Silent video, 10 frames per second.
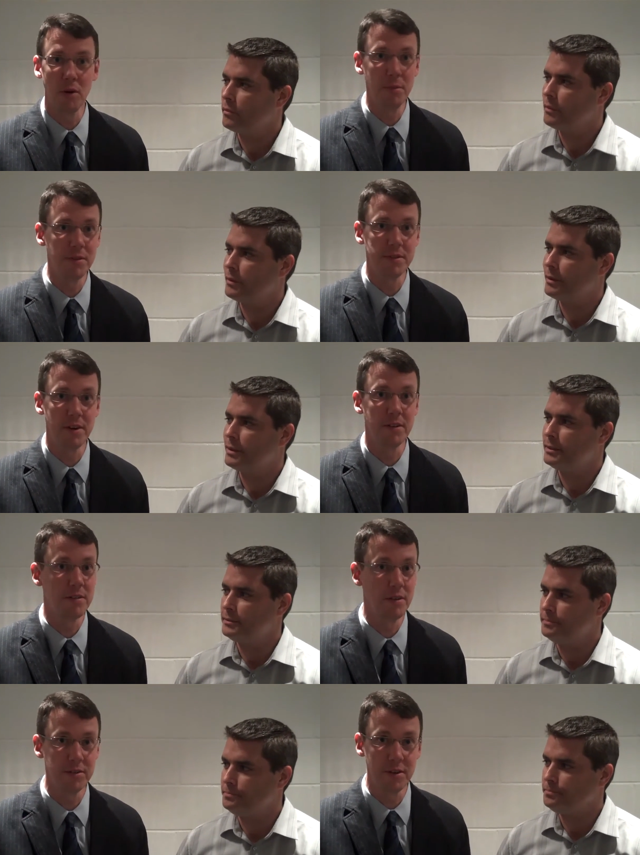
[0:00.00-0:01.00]
Speaker 1: horrible start,
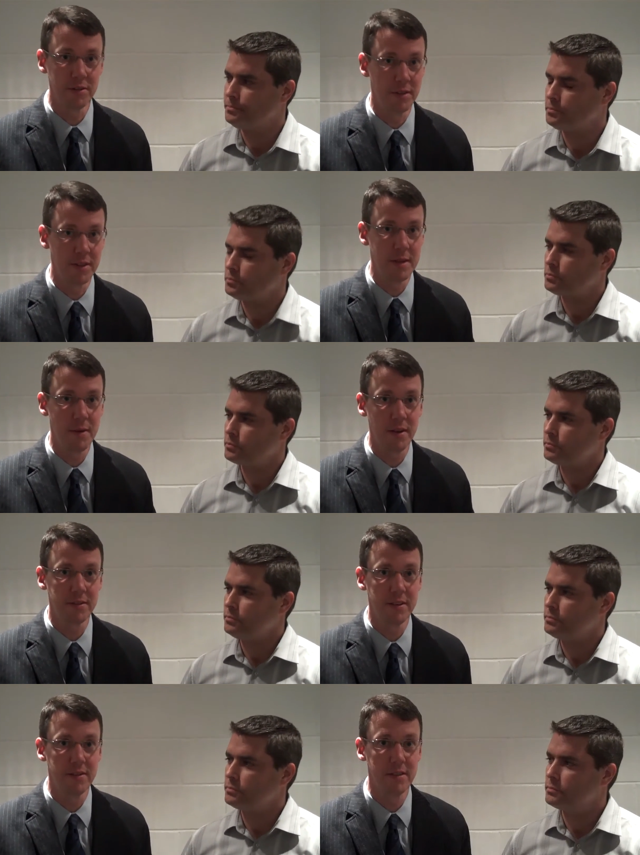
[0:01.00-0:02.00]
slow starts the theme all
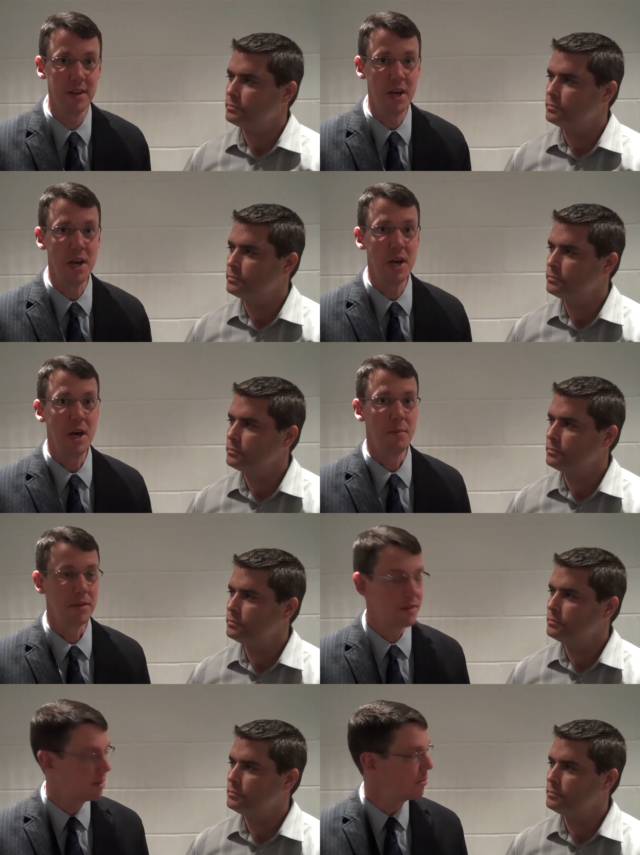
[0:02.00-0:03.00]
season.
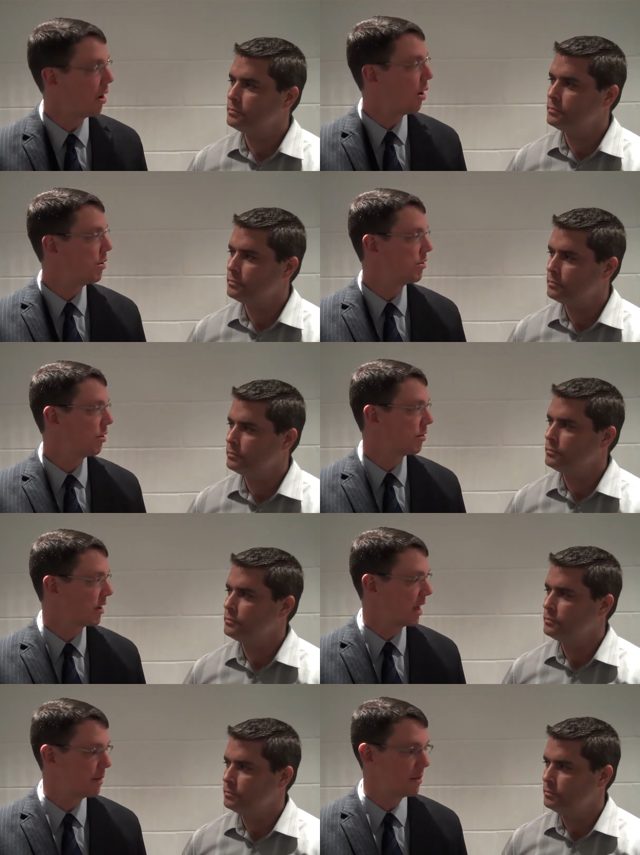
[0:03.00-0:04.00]
But this team always
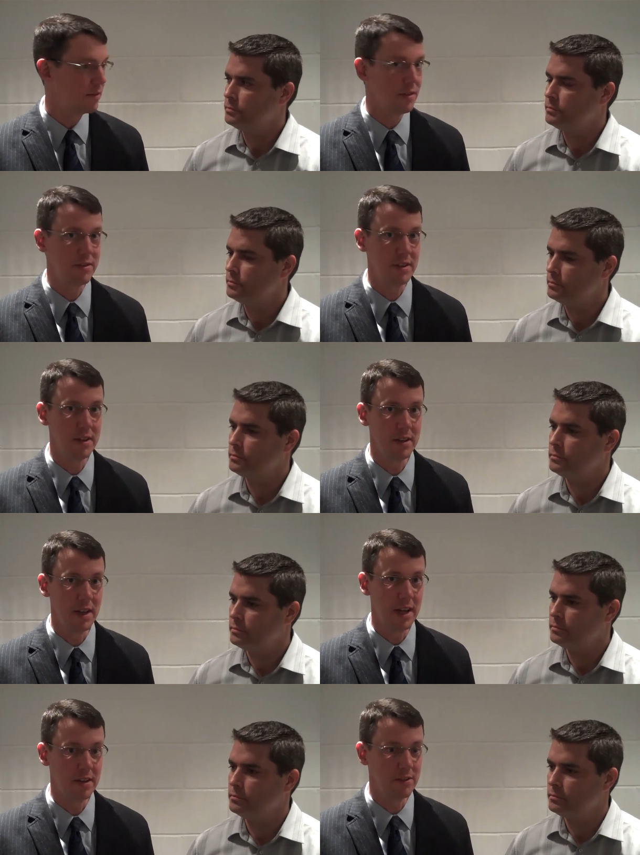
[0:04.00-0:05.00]
overcame adversity
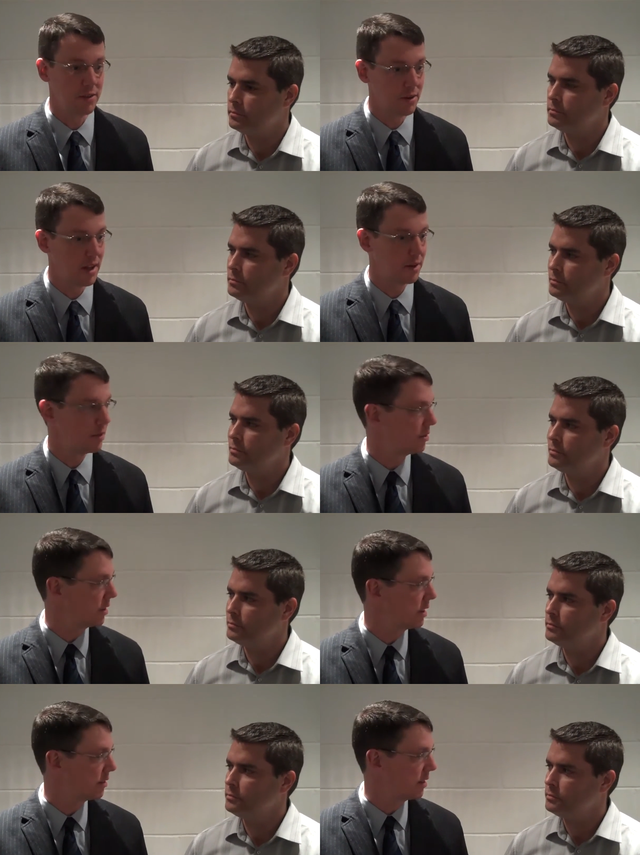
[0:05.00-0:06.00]
and showed a lot of
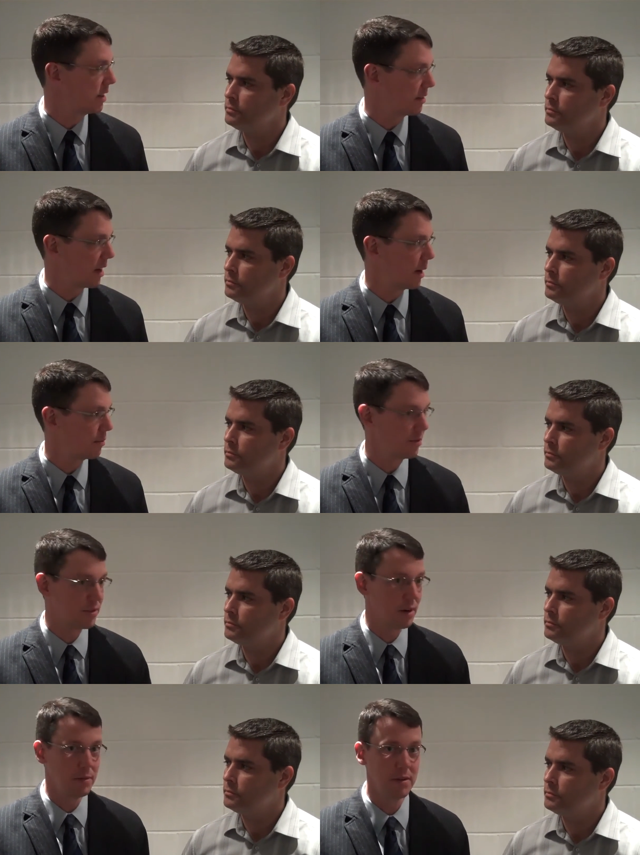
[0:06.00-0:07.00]
resiliency in times of
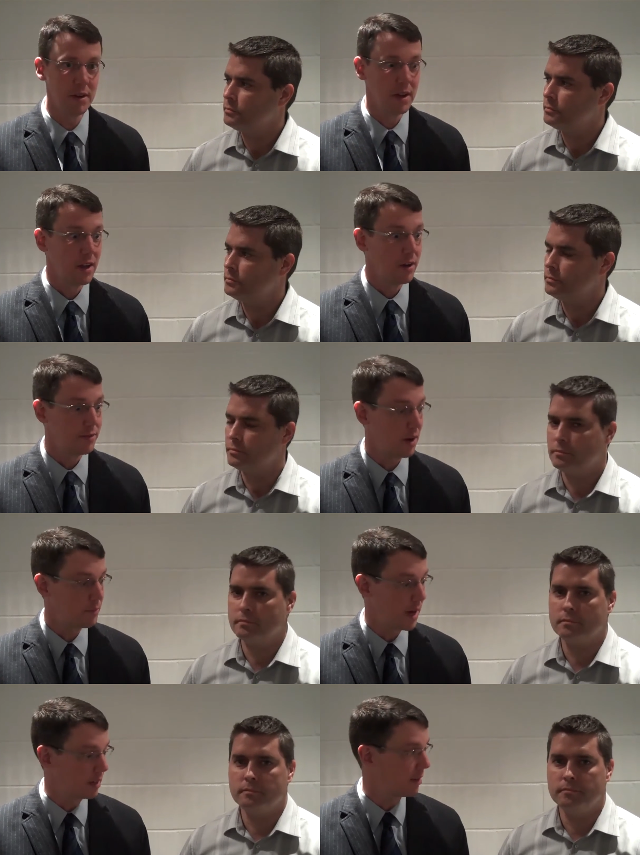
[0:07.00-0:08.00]
trouble
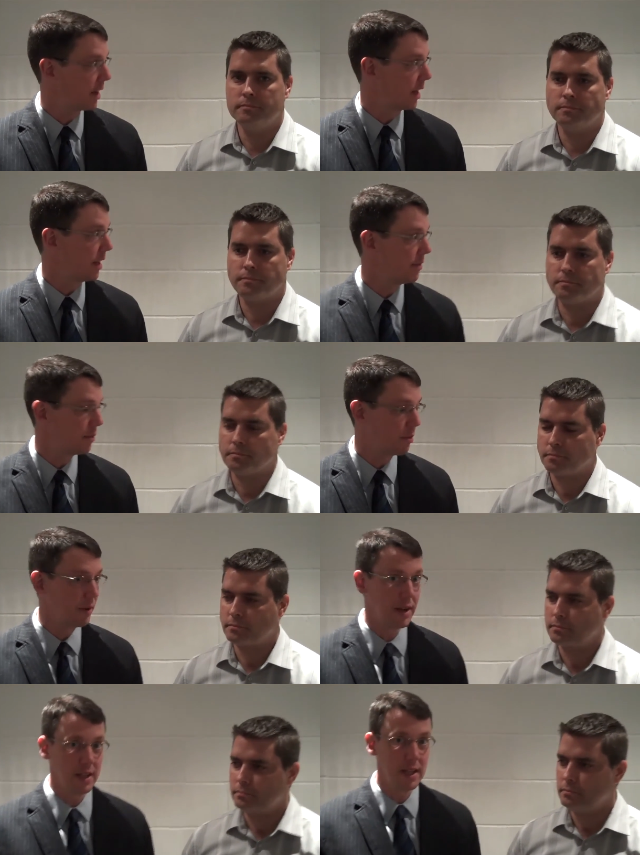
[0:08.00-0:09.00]
fought back to take an 11
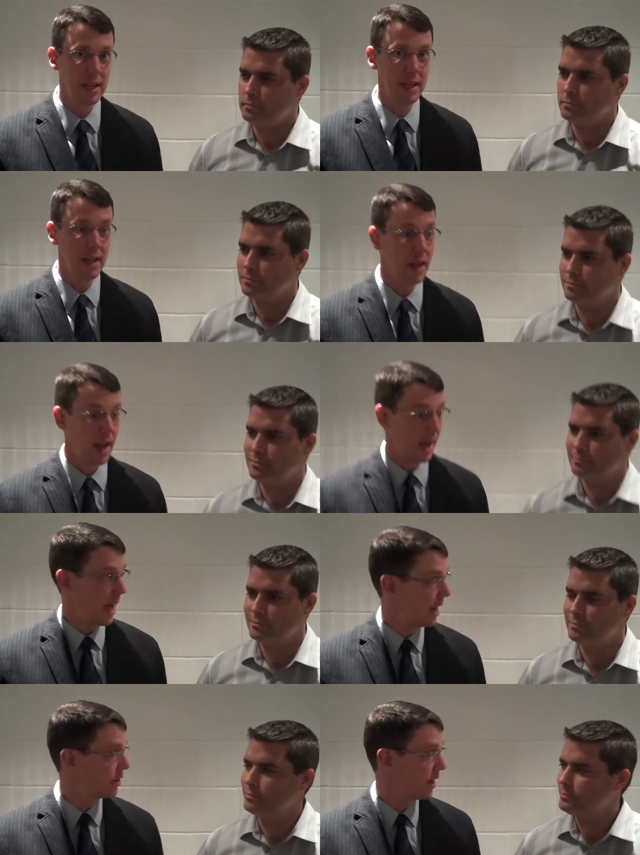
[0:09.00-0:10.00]
point lead
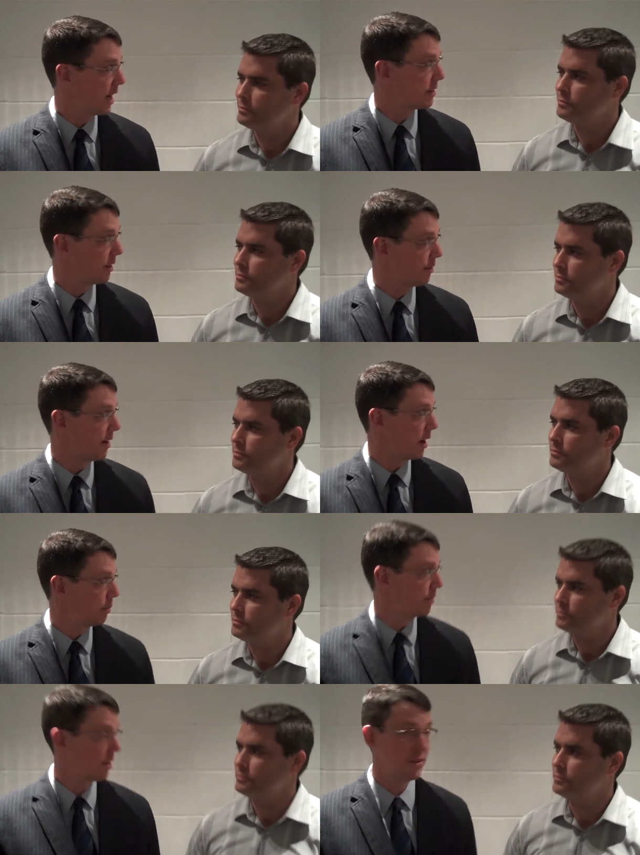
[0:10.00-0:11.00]
and had a chance on the
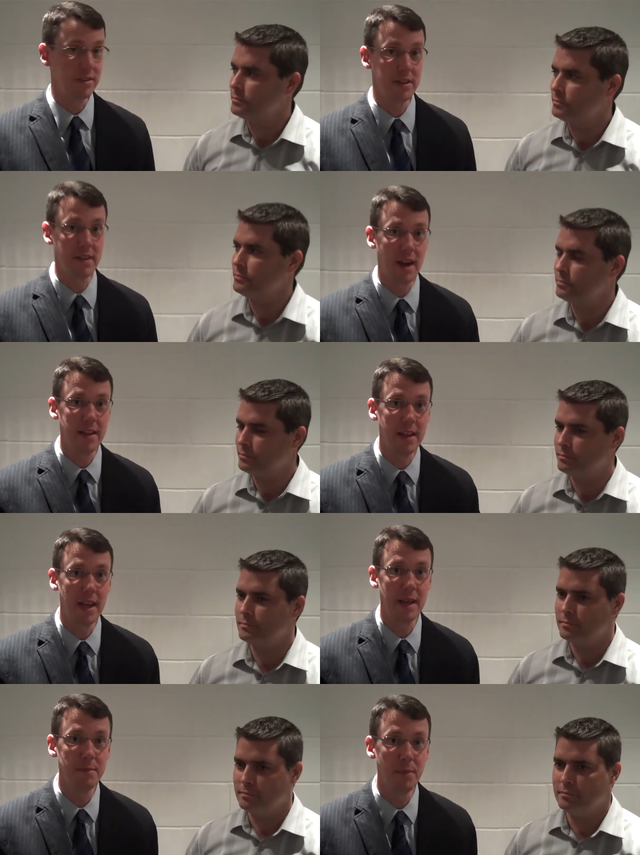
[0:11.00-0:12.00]
final possession to tie the
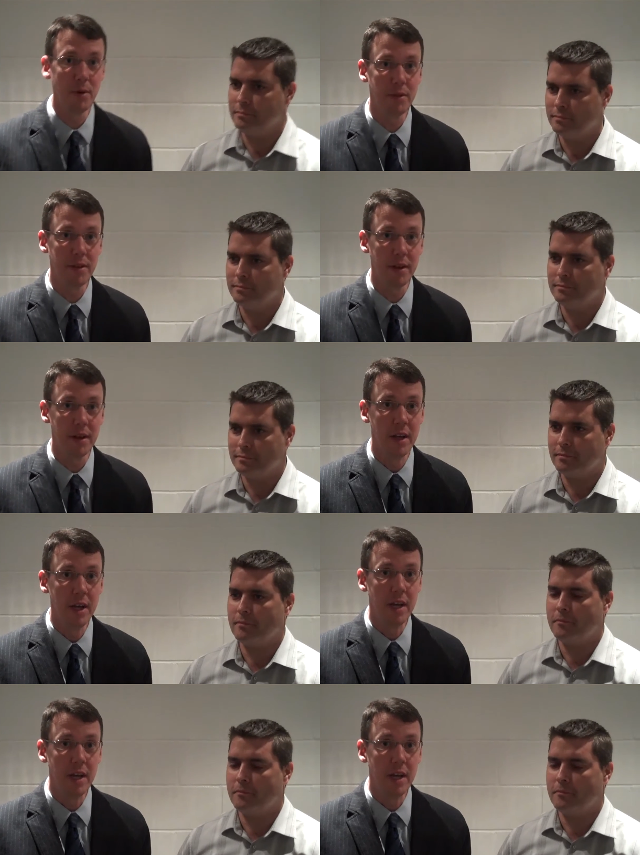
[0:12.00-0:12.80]
game. Both uh,